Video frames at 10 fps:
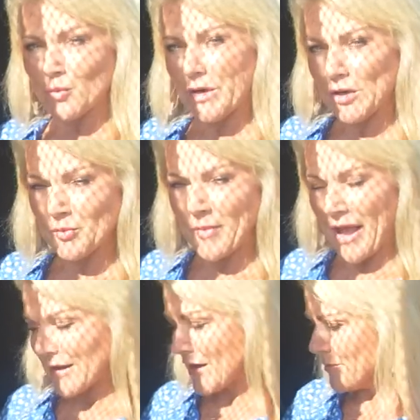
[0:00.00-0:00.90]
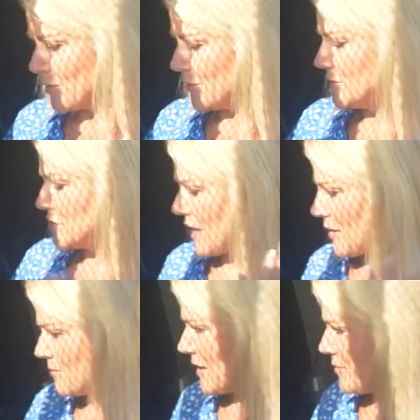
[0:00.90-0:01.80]
rear backup so
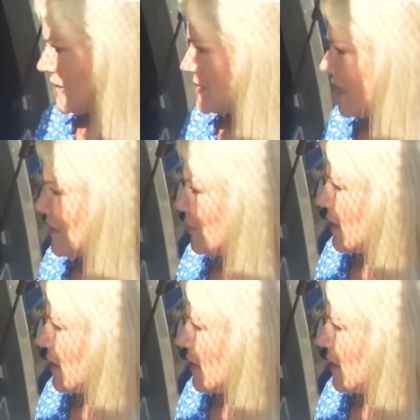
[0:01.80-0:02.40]
that beeping sound that